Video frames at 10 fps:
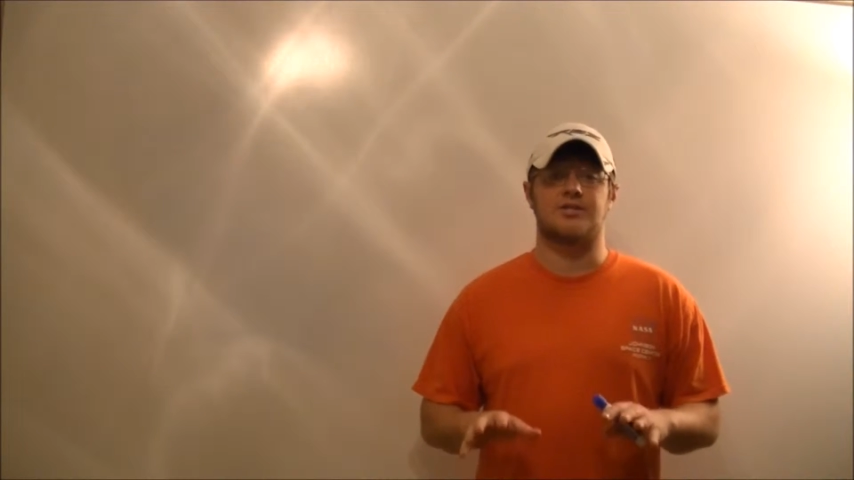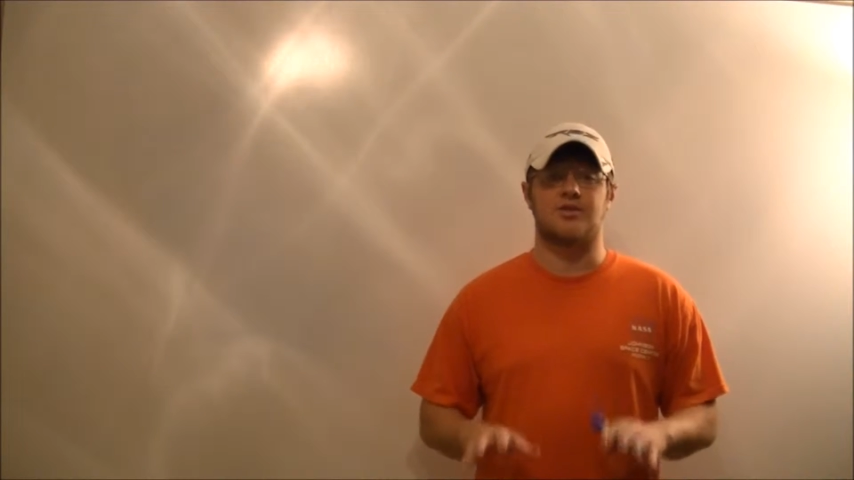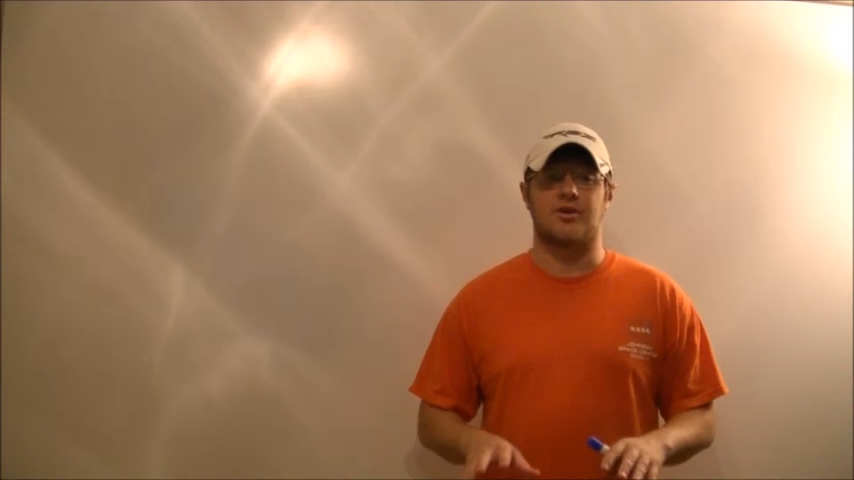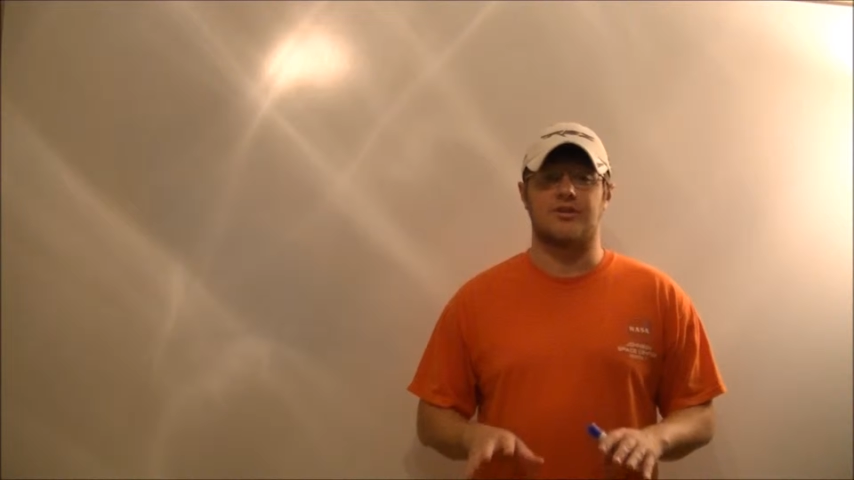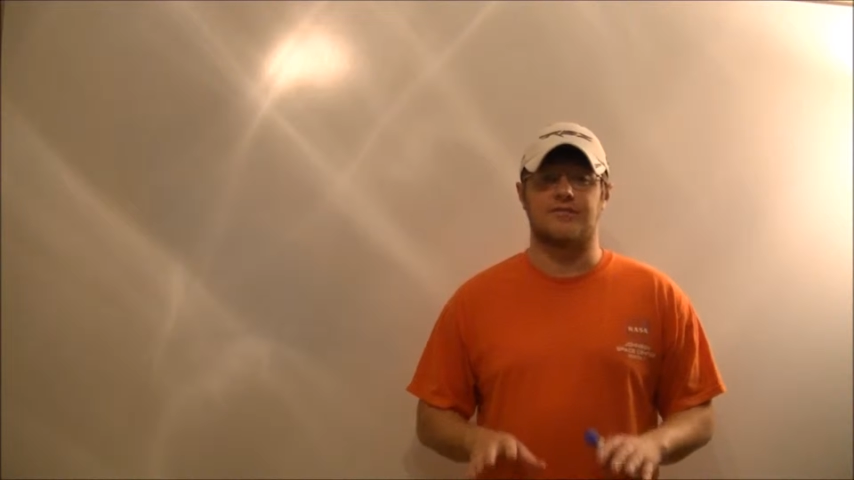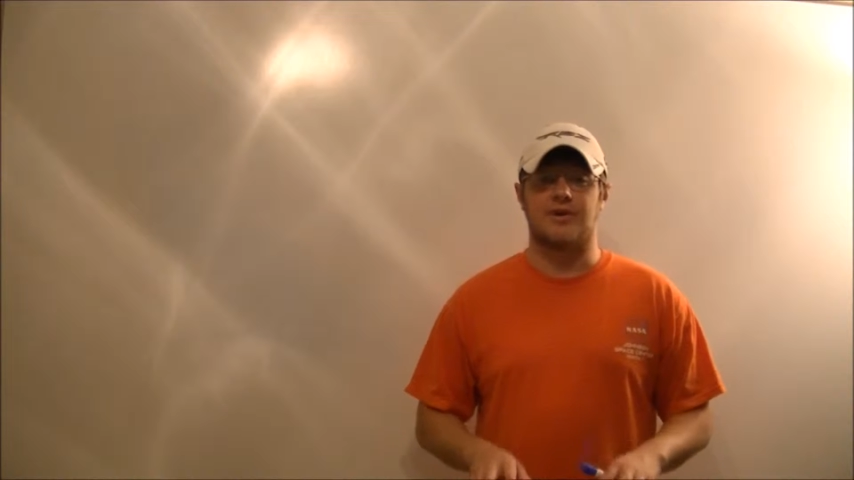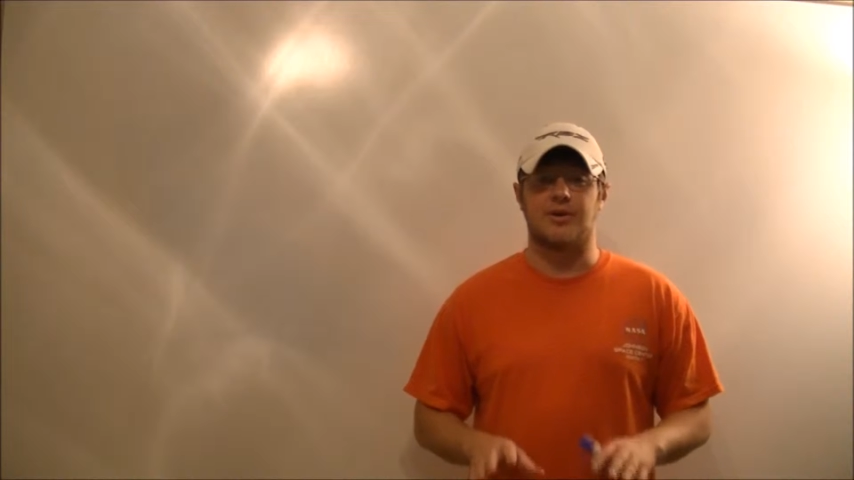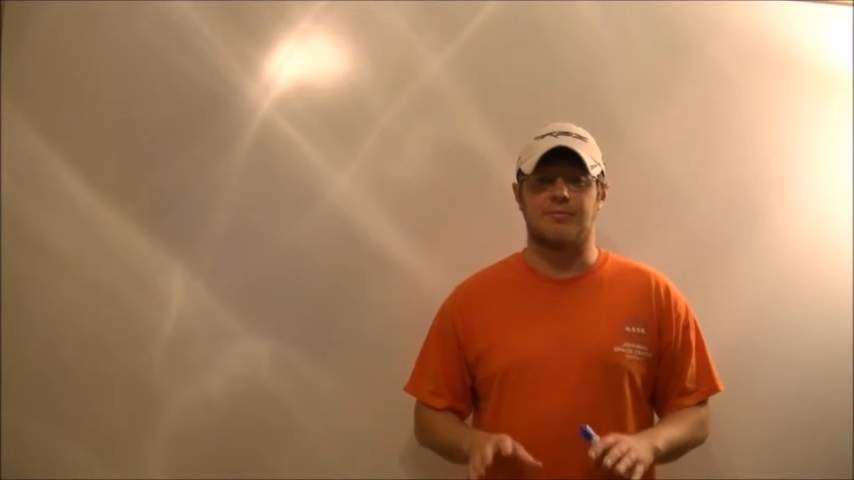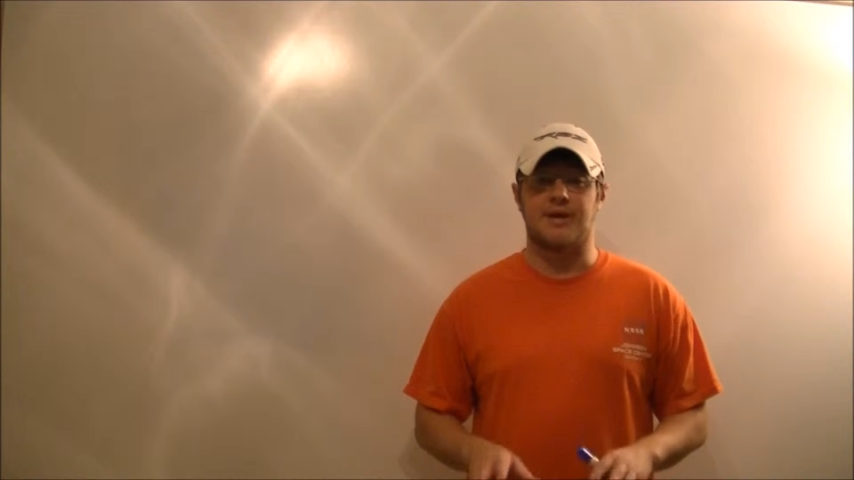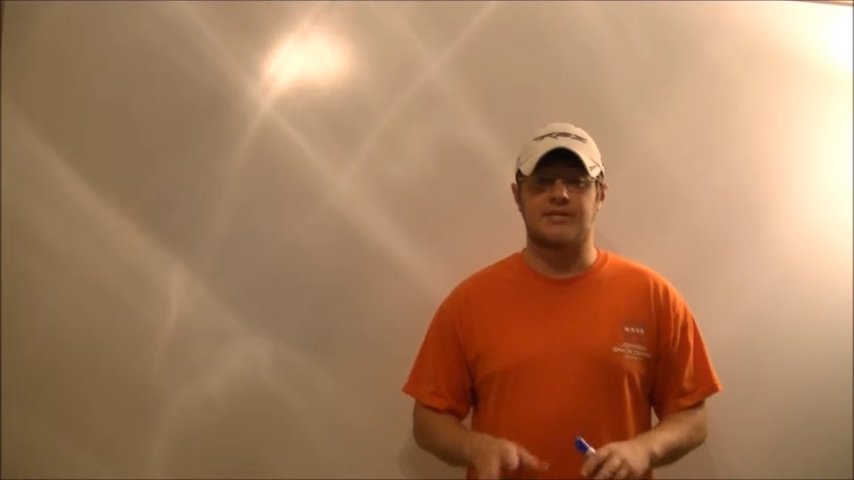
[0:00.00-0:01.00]
start at the
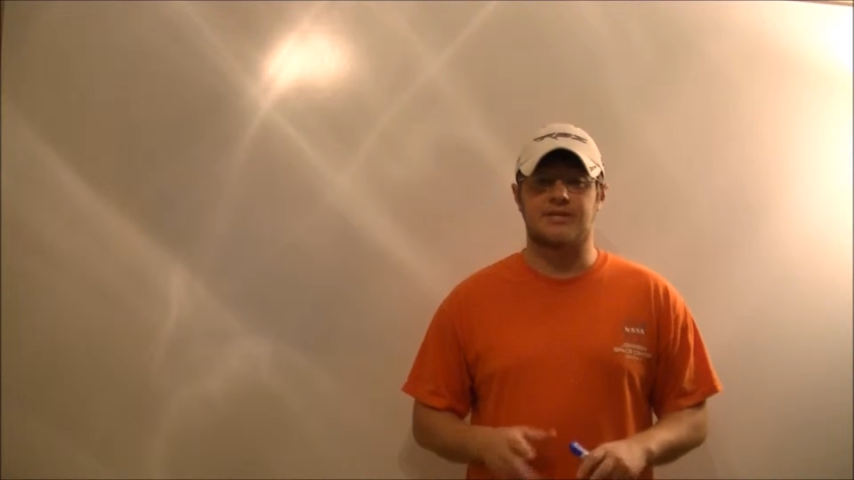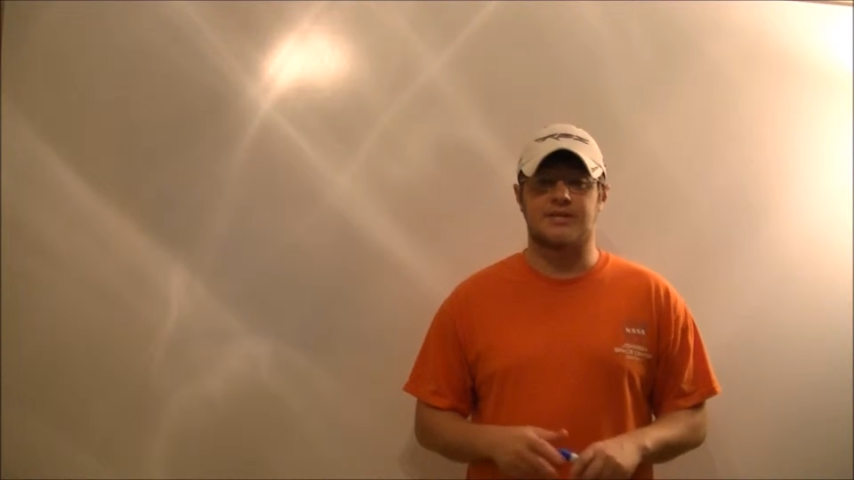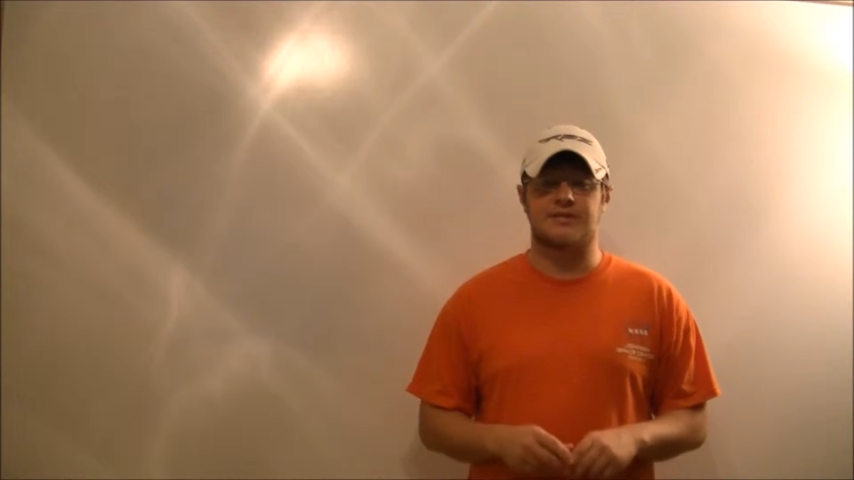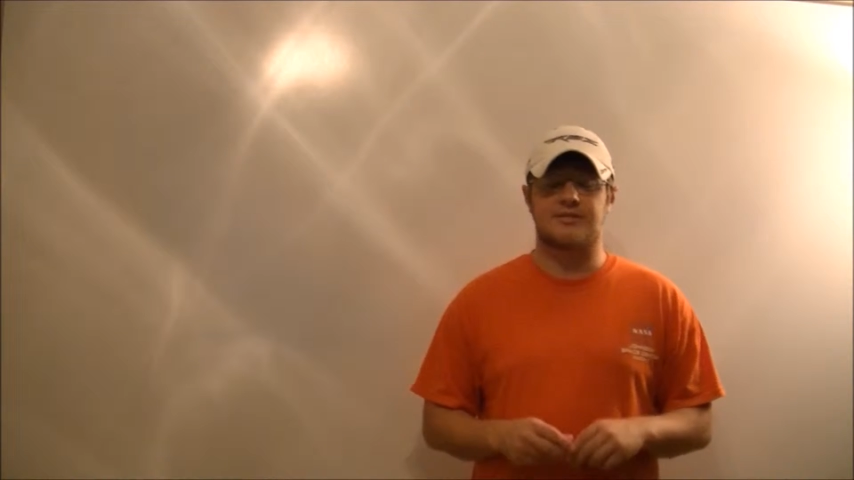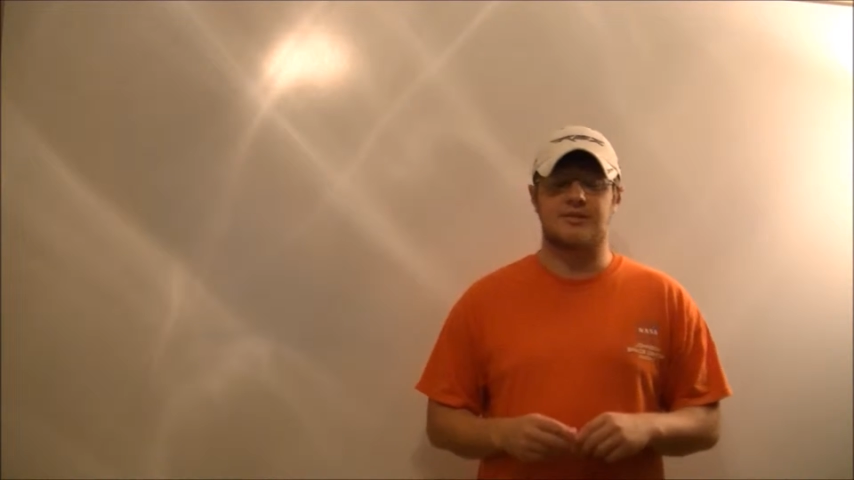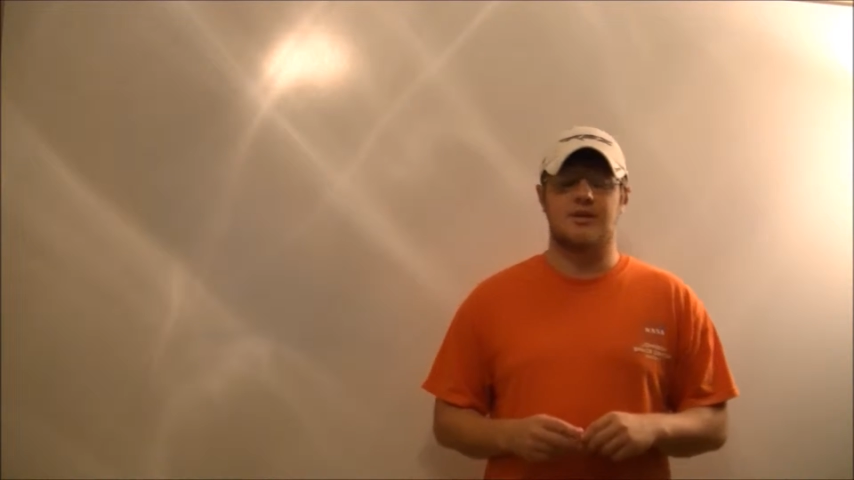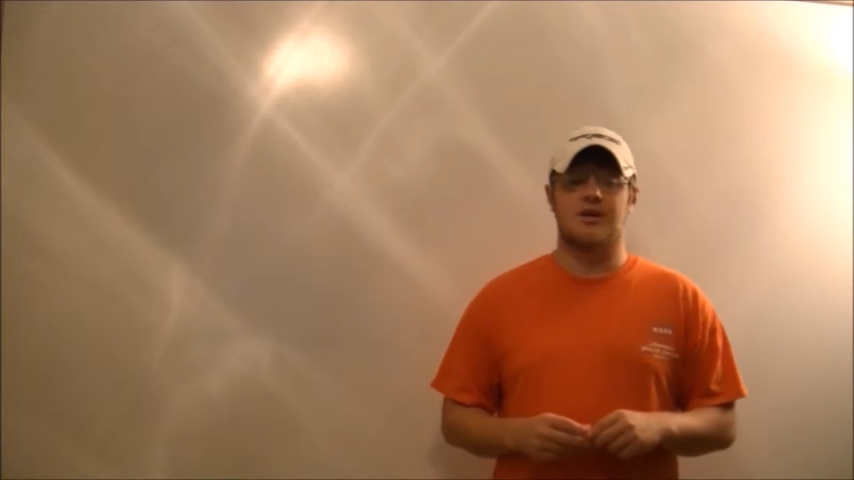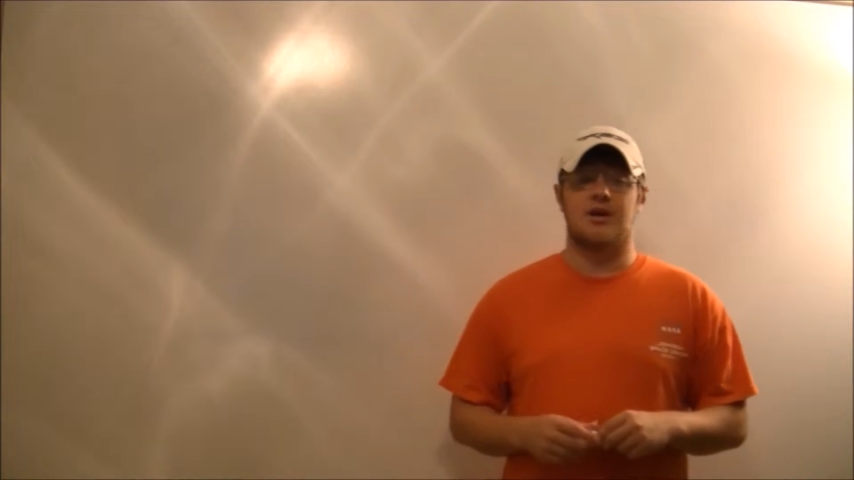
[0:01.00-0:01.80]
very basics